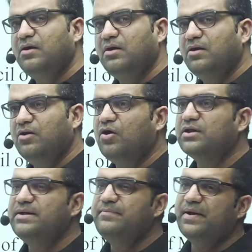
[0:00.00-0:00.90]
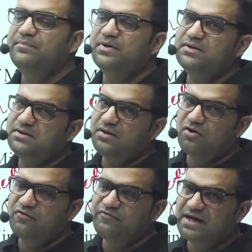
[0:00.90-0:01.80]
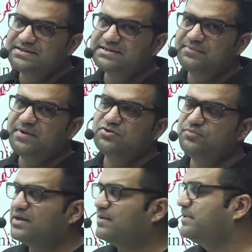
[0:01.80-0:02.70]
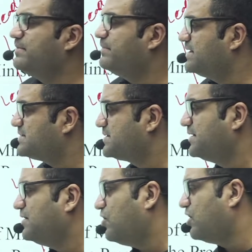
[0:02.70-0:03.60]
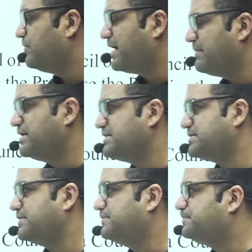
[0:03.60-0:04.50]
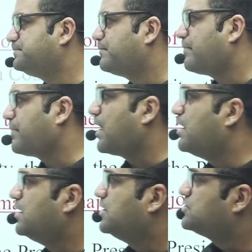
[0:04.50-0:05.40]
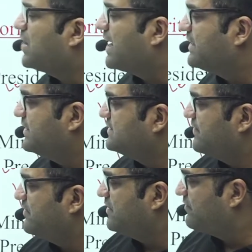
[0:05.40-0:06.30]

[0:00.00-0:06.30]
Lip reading: on the member of Rajya Sabha to become the minister or prime minister. So Article 75